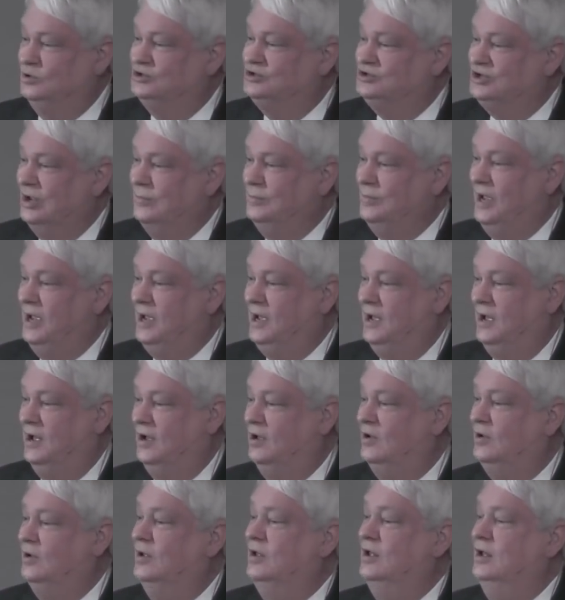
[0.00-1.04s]

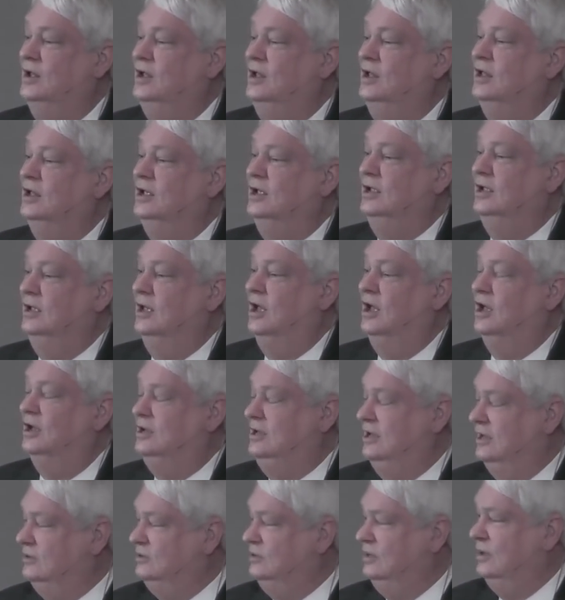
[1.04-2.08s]
somehow uh,
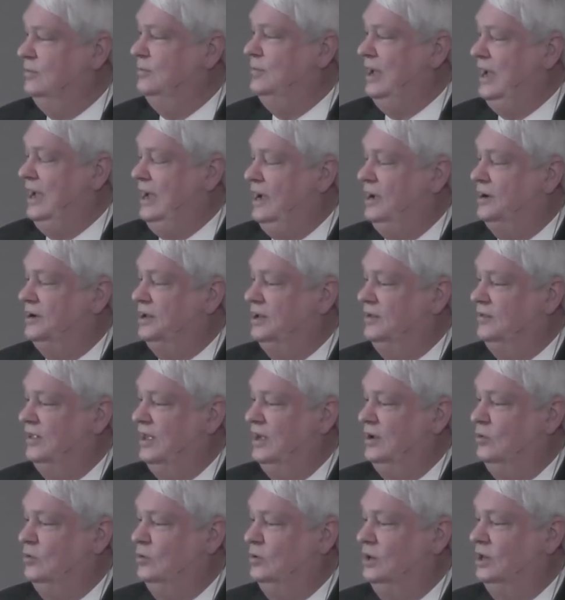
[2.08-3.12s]
get them out and
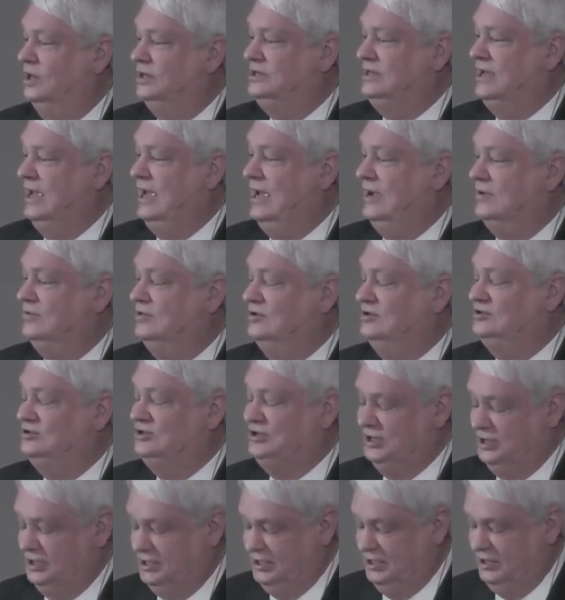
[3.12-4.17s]
they will attack the
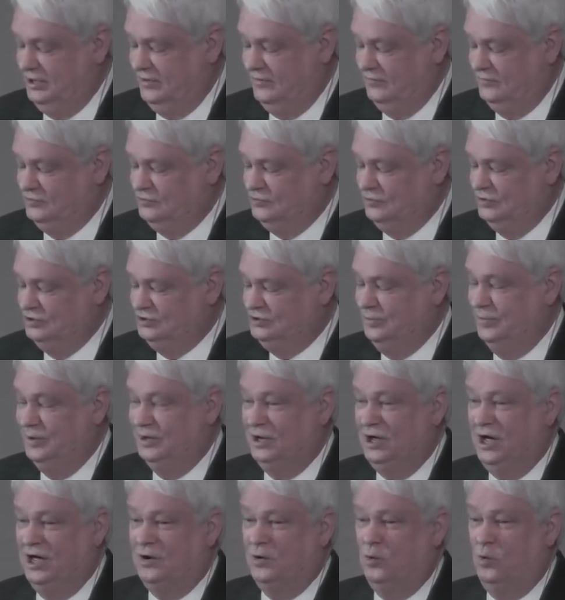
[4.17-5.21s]
city of Jerusalem
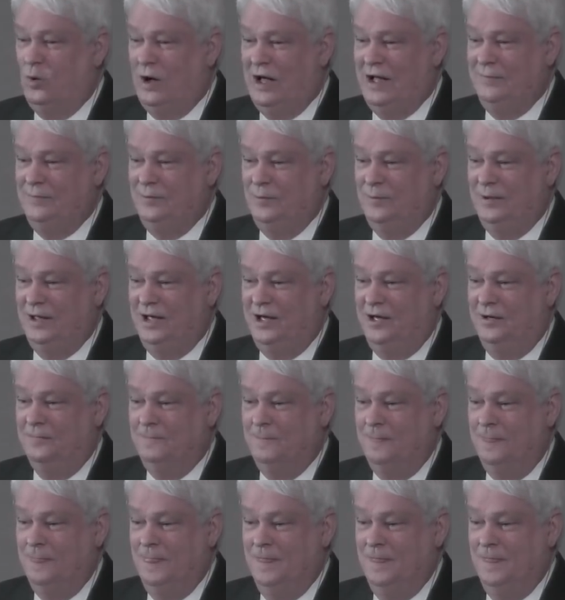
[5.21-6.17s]
and God will wipe them out.